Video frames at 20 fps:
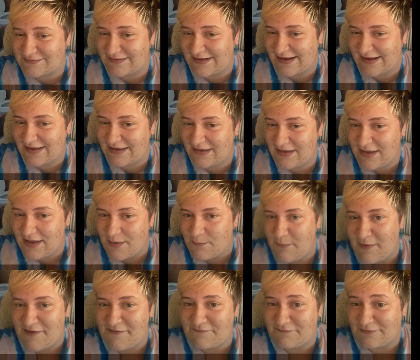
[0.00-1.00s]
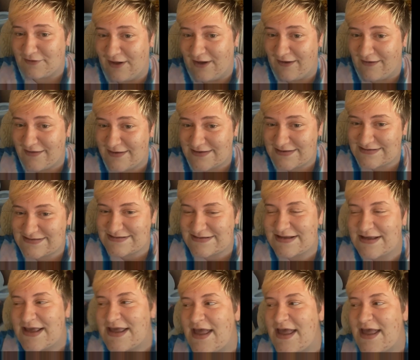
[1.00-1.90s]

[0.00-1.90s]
like, my vlogs.